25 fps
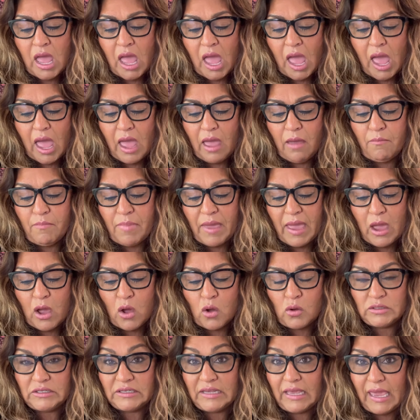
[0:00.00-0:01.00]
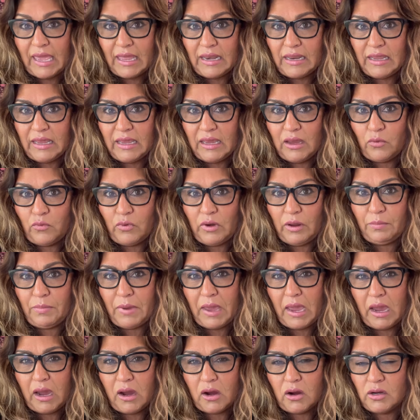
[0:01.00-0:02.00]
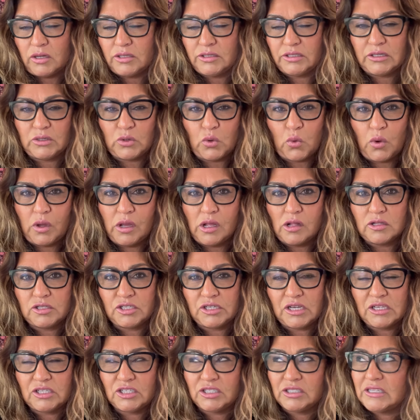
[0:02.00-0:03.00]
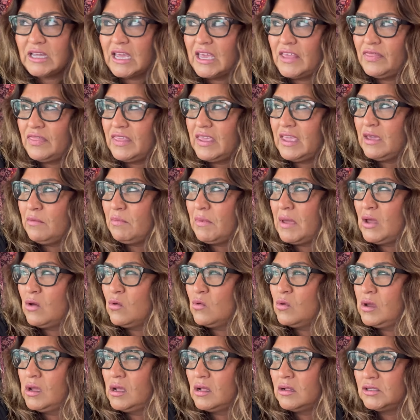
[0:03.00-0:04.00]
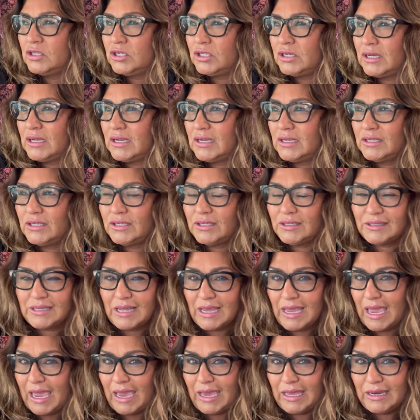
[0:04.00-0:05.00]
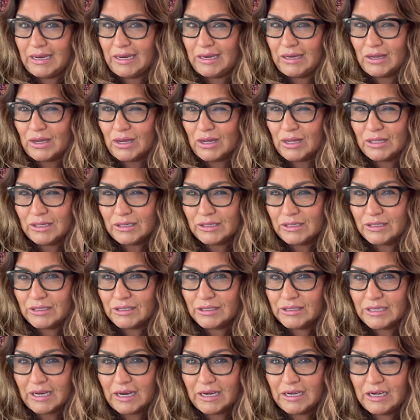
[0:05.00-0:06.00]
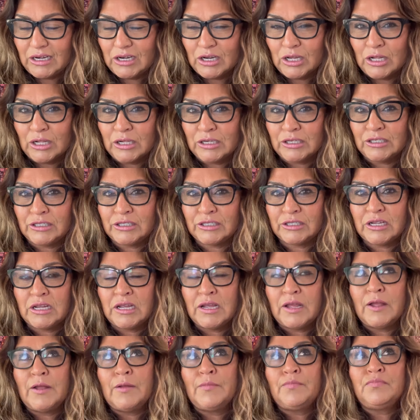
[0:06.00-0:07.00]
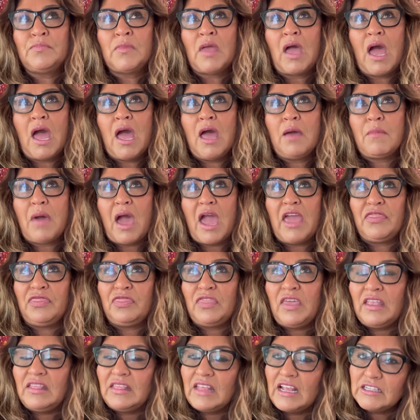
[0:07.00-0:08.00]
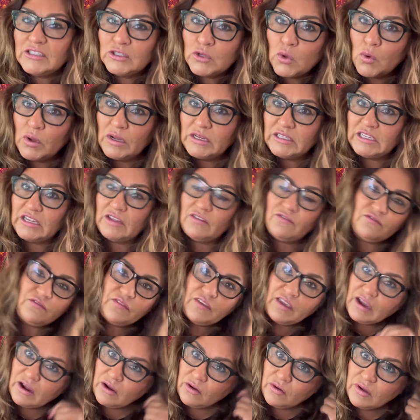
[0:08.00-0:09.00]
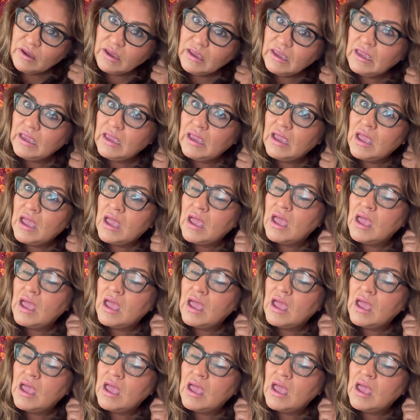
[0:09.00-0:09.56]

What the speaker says: about getting repairs and oil changes. I think my oil change is like $80, $90. I think that's going to vary